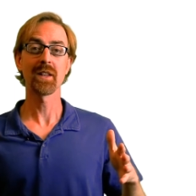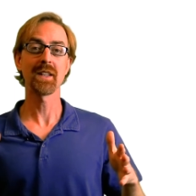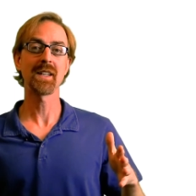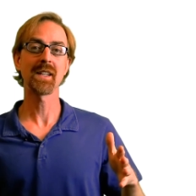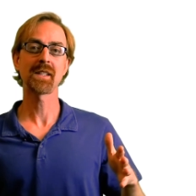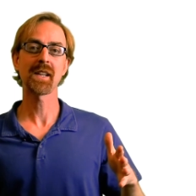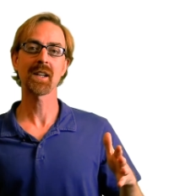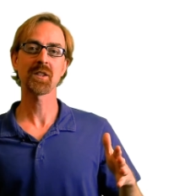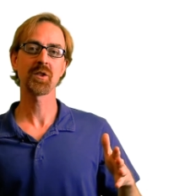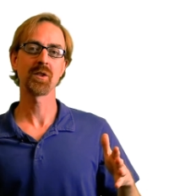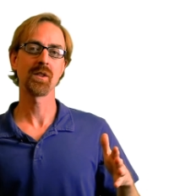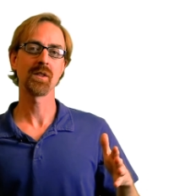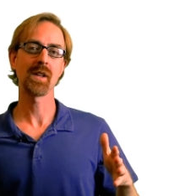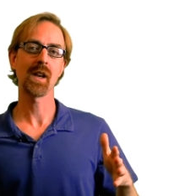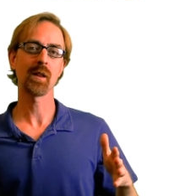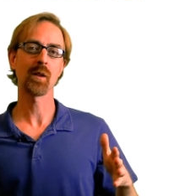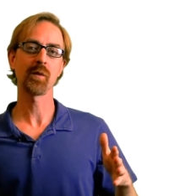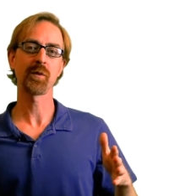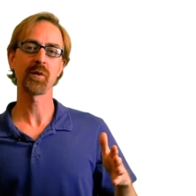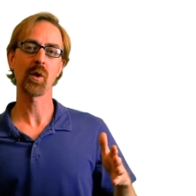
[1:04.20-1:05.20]
detection of
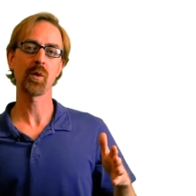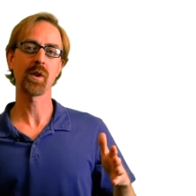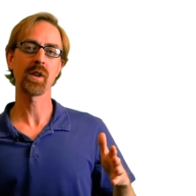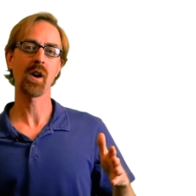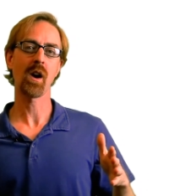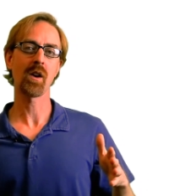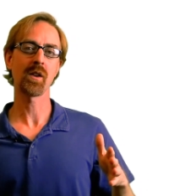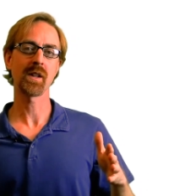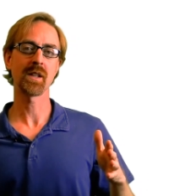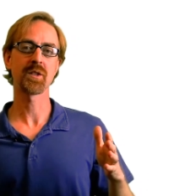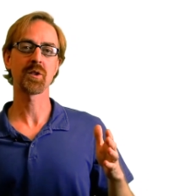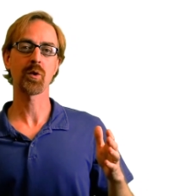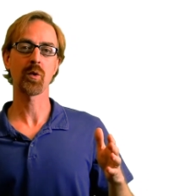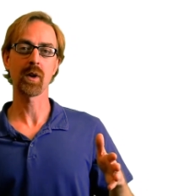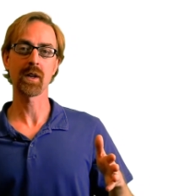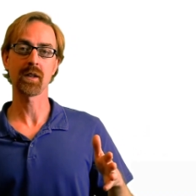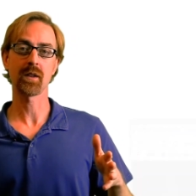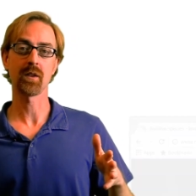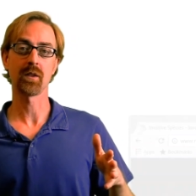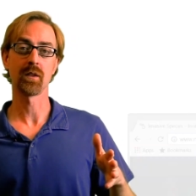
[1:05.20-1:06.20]
yellow floating heart is
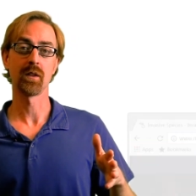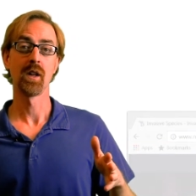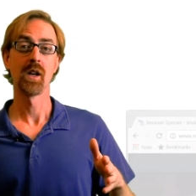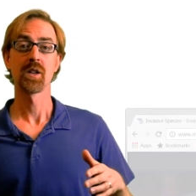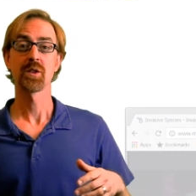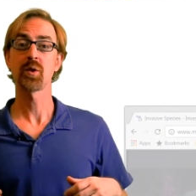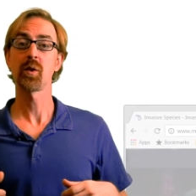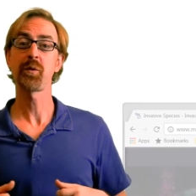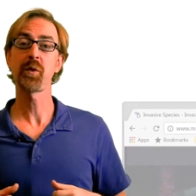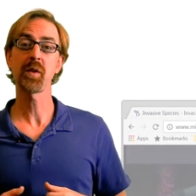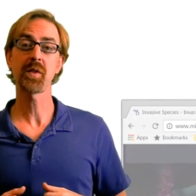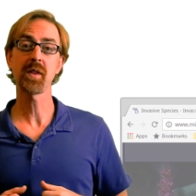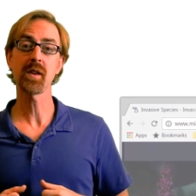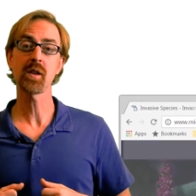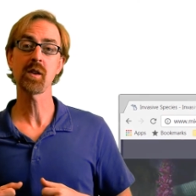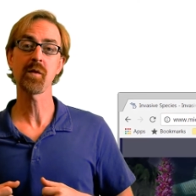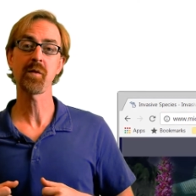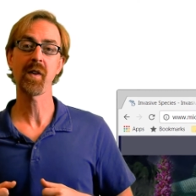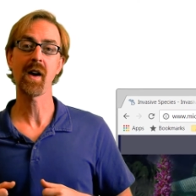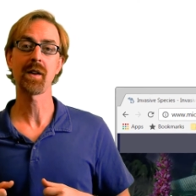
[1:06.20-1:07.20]
critical, so if you think you
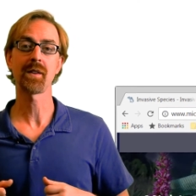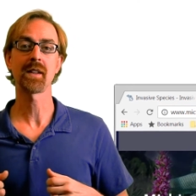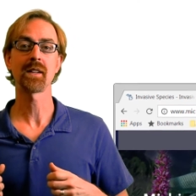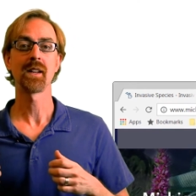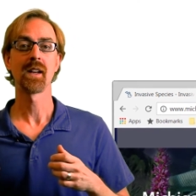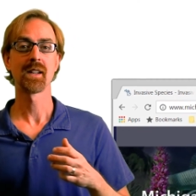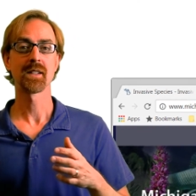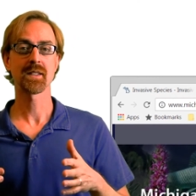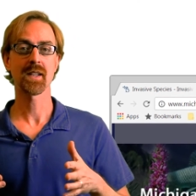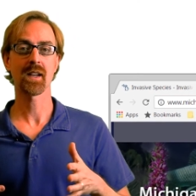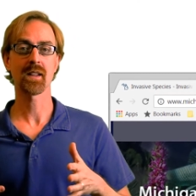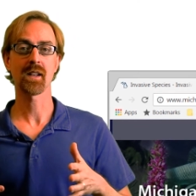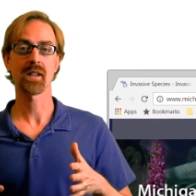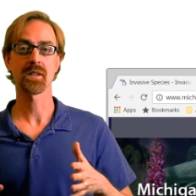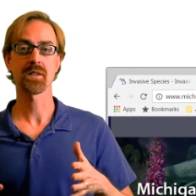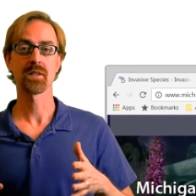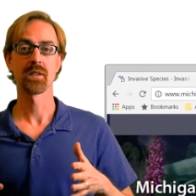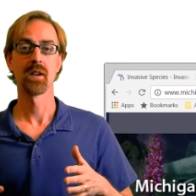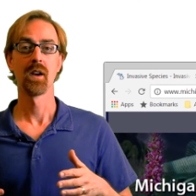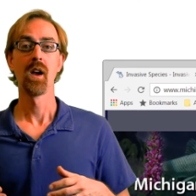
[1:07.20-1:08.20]
found it, tell
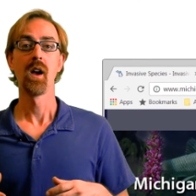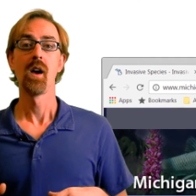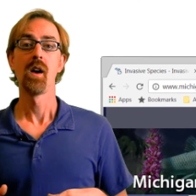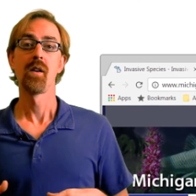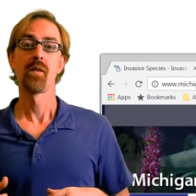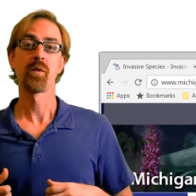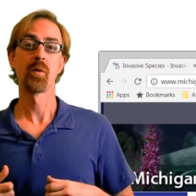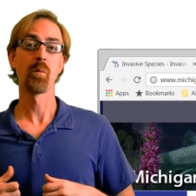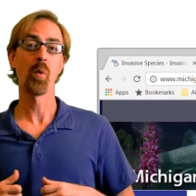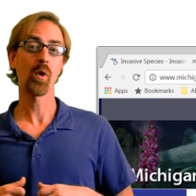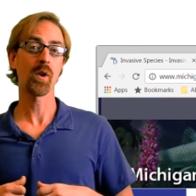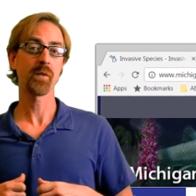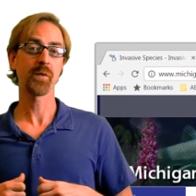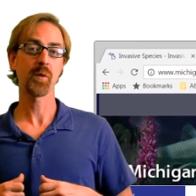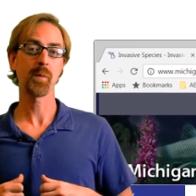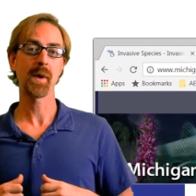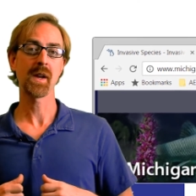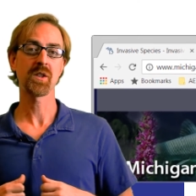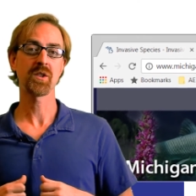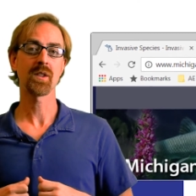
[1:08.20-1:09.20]
us. For more
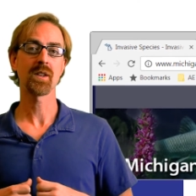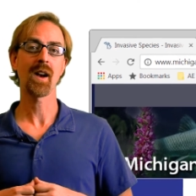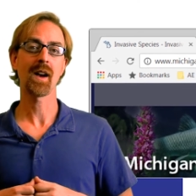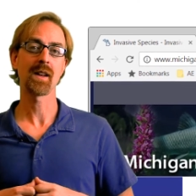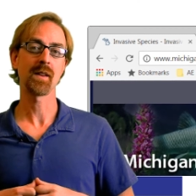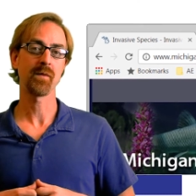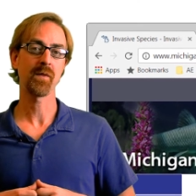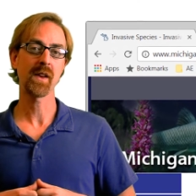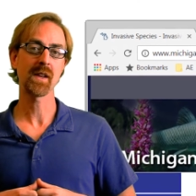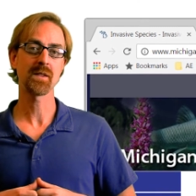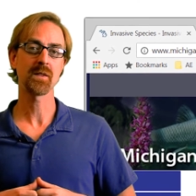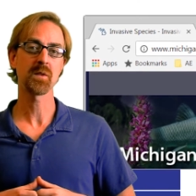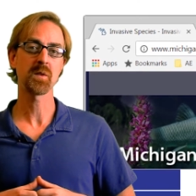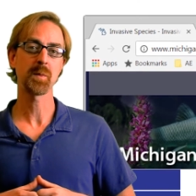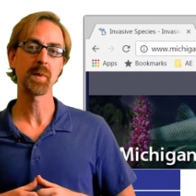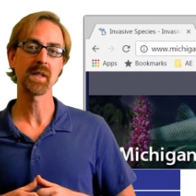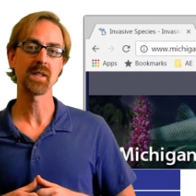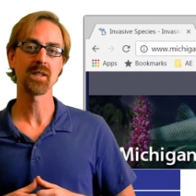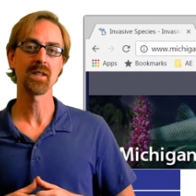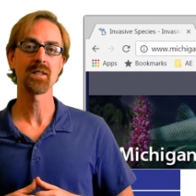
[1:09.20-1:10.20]
information on invasive
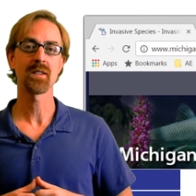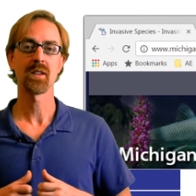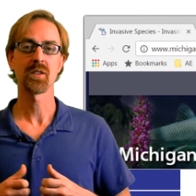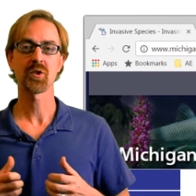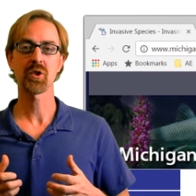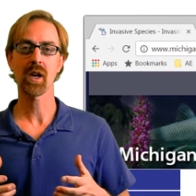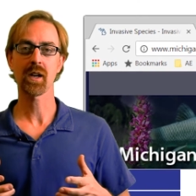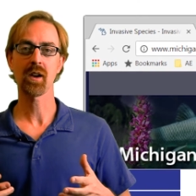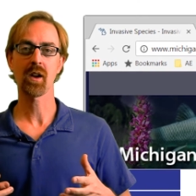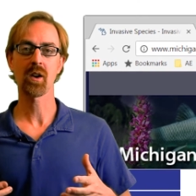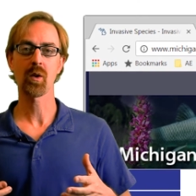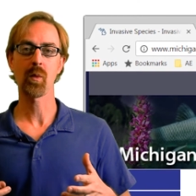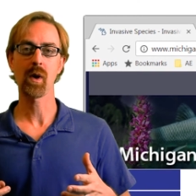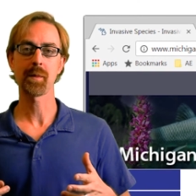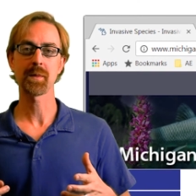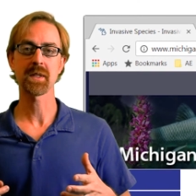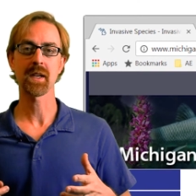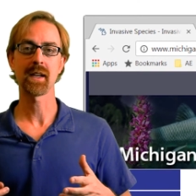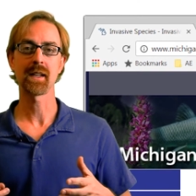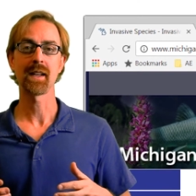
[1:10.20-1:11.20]
species, check out our
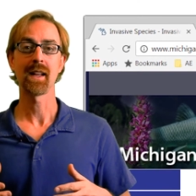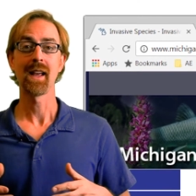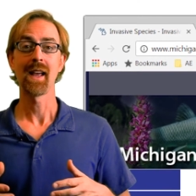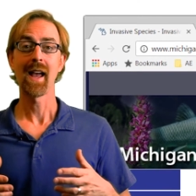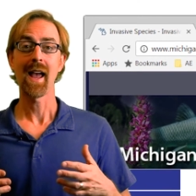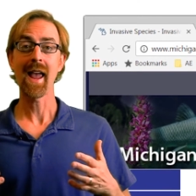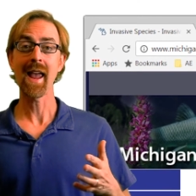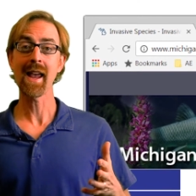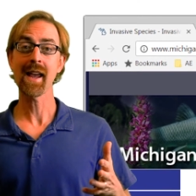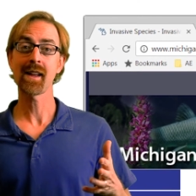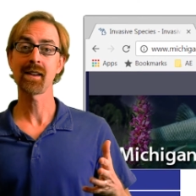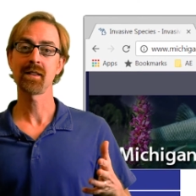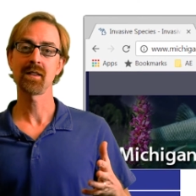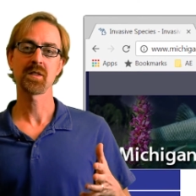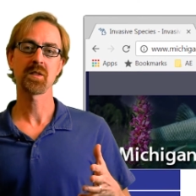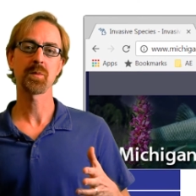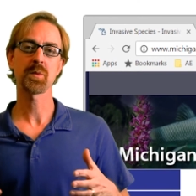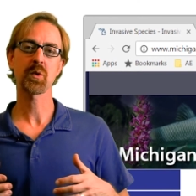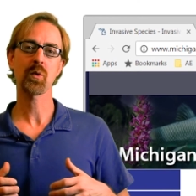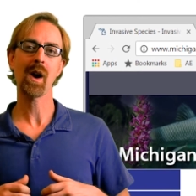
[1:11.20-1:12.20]
website and
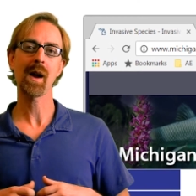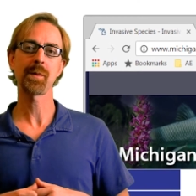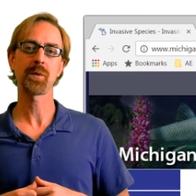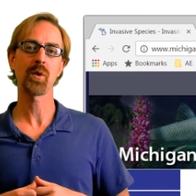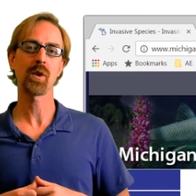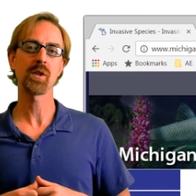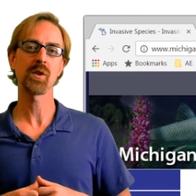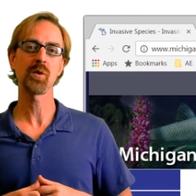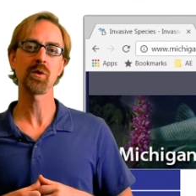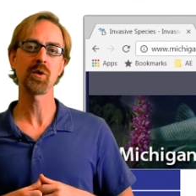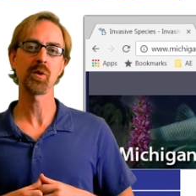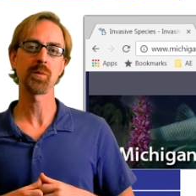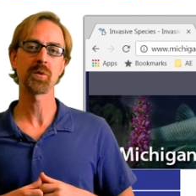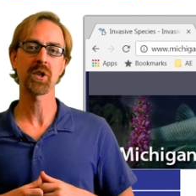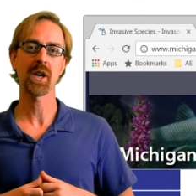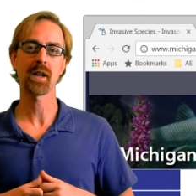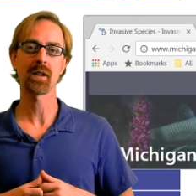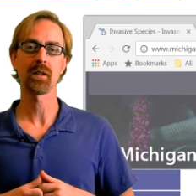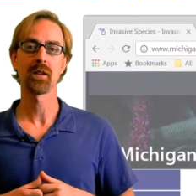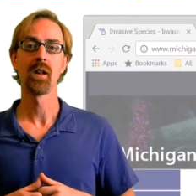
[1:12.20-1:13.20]
subscribe to our YouTube
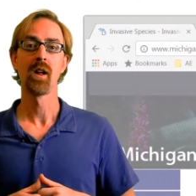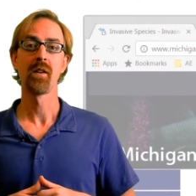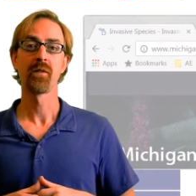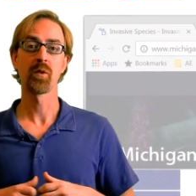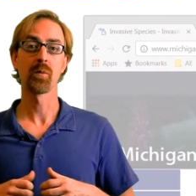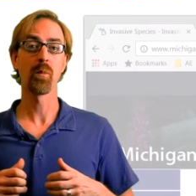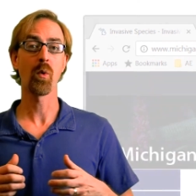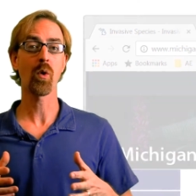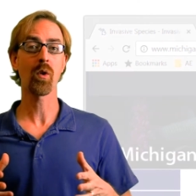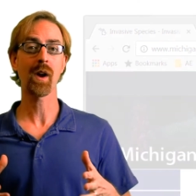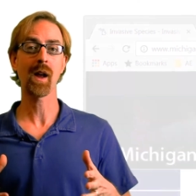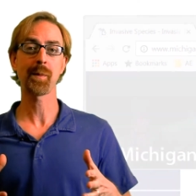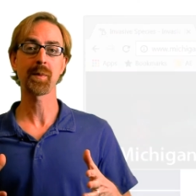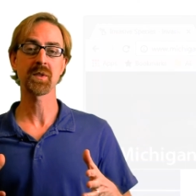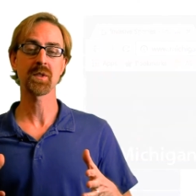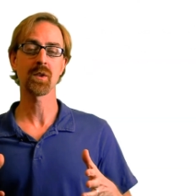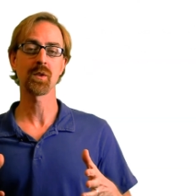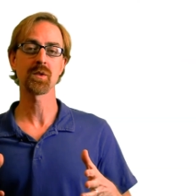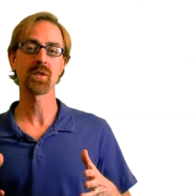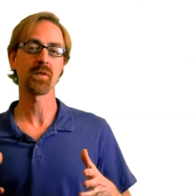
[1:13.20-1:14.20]
channel for more
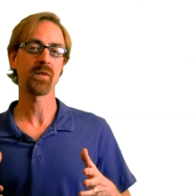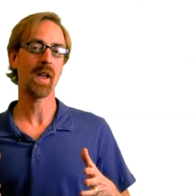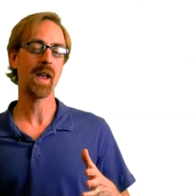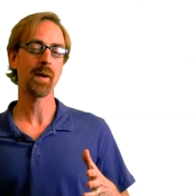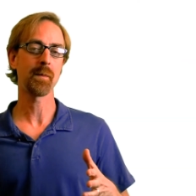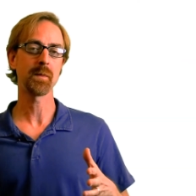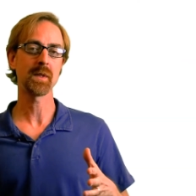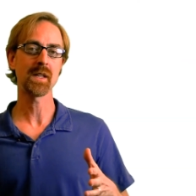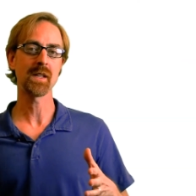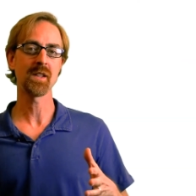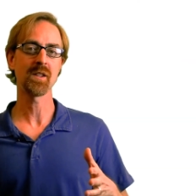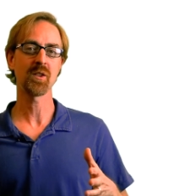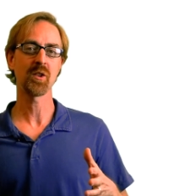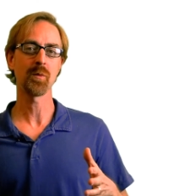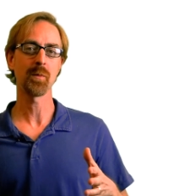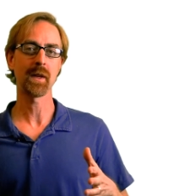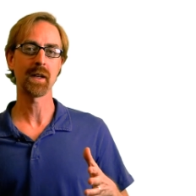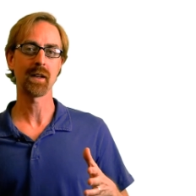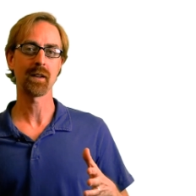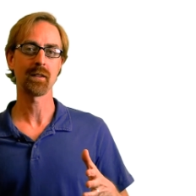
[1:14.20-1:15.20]
episodes of MDEQ
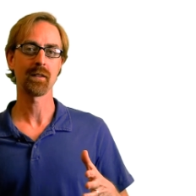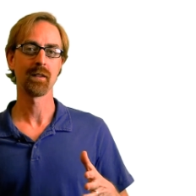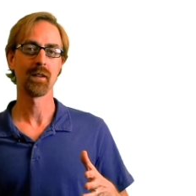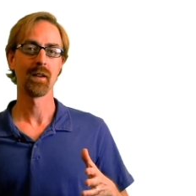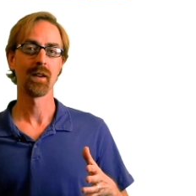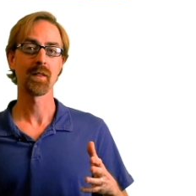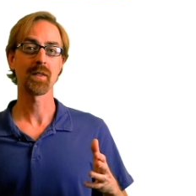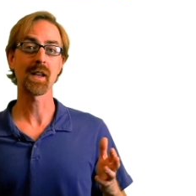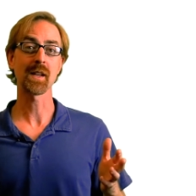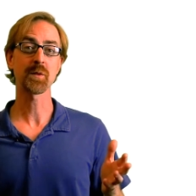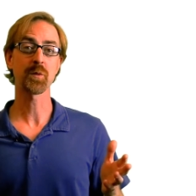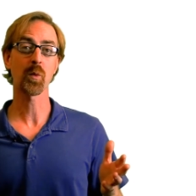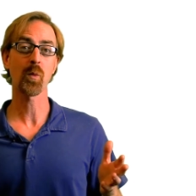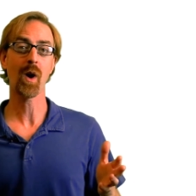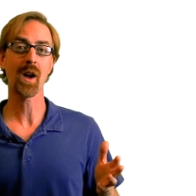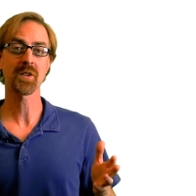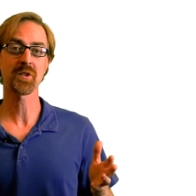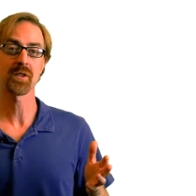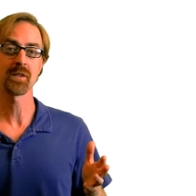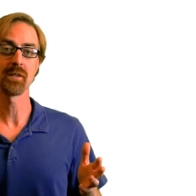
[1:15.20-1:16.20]
Minute. Thanks for
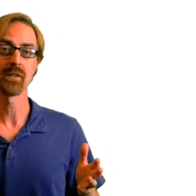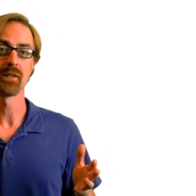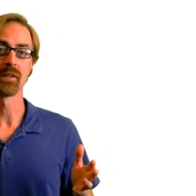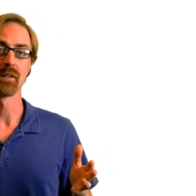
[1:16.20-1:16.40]
watching.